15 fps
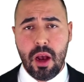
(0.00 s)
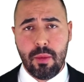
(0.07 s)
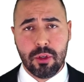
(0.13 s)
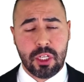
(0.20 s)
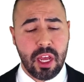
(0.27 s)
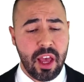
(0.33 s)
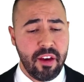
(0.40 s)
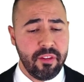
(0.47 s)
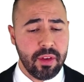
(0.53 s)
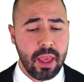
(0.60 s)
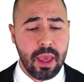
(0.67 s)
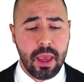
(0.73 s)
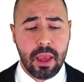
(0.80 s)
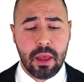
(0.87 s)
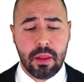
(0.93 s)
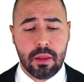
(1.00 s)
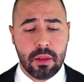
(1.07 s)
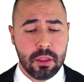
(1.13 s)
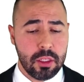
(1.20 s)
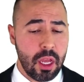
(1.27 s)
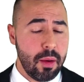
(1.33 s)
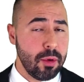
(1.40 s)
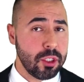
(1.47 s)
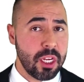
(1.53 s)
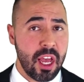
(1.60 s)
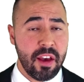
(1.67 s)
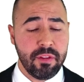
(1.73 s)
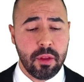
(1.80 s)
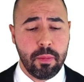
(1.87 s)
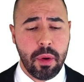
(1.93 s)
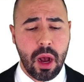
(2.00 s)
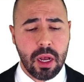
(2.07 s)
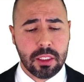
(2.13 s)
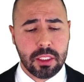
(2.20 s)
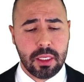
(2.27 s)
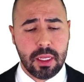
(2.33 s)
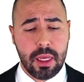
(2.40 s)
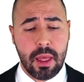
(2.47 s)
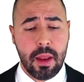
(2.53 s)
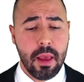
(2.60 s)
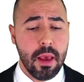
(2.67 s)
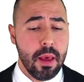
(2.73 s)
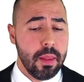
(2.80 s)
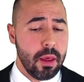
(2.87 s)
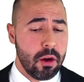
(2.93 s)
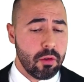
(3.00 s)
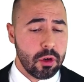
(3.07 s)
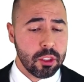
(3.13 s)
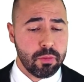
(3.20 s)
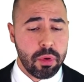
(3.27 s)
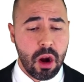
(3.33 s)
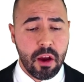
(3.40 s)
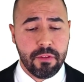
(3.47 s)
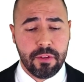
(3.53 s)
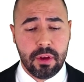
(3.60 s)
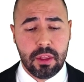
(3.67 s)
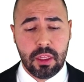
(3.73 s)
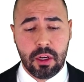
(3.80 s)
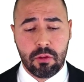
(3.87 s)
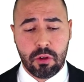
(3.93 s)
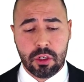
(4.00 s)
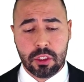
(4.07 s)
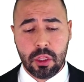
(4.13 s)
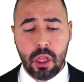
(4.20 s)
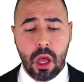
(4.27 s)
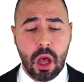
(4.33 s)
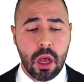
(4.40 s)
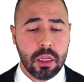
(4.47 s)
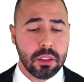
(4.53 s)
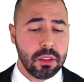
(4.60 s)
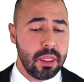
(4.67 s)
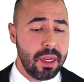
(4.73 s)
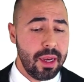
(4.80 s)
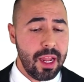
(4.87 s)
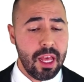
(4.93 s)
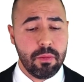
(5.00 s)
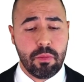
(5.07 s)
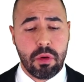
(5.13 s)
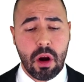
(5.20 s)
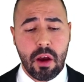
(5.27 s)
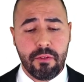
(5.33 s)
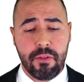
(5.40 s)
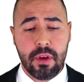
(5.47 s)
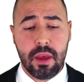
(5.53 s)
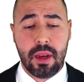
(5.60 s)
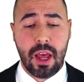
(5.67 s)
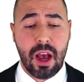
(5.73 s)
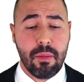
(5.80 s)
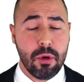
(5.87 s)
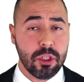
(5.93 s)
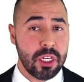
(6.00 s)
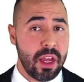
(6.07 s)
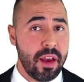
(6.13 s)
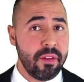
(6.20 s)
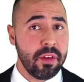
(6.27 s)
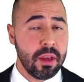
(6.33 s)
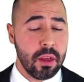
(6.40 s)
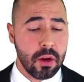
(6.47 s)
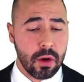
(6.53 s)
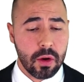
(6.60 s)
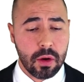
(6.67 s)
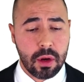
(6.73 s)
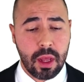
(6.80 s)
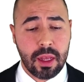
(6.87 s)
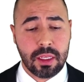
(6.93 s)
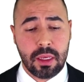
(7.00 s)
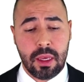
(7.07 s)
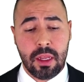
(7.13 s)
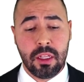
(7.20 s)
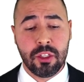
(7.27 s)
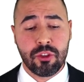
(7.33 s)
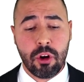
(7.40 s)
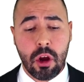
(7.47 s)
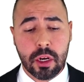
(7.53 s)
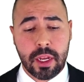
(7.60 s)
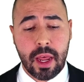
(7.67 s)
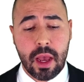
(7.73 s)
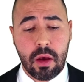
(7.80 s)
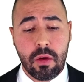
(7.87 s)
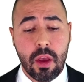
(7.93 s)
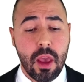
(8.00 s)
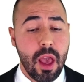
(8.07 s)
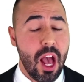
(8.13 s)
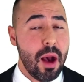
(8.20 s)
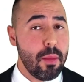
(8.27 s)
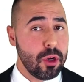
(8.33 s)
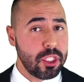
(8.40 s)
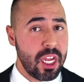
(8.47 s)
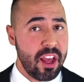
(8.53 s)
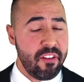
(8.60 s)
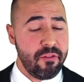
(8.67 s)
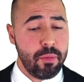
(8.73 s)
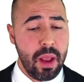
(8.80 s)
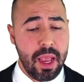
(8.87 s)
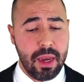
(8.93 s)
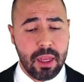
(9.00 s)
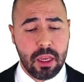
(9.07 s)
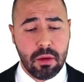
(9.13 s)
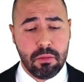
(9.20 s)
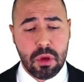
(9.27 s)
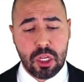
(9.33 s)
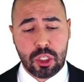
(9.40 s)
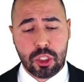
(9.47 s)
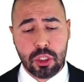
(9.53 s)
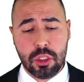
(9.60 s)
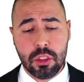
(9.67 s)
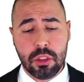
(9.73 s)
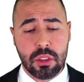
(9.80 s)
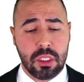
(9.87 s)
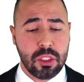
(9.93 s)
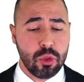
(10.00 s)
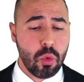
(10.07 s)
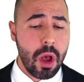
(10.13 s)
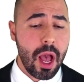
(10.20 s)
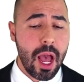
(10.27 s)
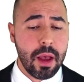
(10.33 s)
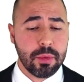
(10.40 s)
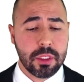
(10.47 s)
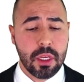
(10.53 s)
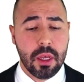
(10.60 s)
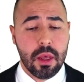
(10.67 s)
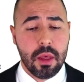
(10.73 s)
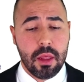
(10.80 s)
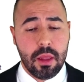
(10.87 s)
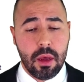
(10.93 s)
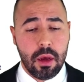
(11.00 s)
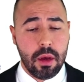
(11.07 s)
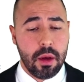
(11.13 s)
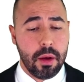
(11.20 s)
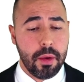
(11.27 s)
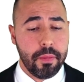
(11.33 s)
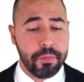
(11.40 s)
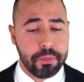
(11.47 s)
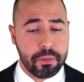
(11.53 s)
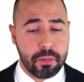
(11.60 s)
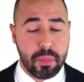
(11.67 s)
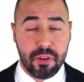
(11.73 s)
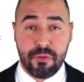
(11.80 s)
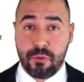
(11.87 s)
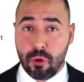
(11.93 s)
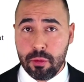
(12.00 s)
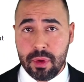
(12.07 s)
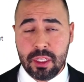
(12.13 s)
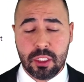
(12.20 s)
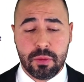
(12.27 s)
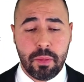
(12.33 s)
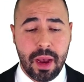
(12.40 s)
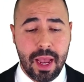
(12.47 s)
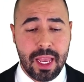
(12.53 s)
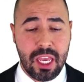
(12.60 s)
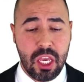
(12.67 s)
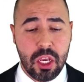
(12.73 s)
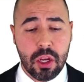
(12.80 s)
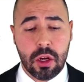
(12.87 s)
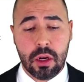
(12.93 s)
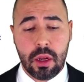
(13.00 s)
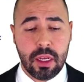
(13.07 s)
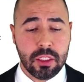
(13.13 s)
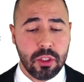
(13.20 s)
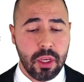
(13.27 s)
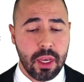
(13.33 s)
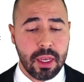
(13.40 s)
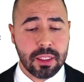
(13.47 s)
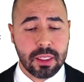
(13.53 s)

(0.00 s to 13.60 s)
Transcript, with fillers: how much I have gained, how much I have deposited, the gross profit, the gross loss, the net profit, how much I have incurred in drawdown, how much I have paid in commissions, the swaps, performance by year. As you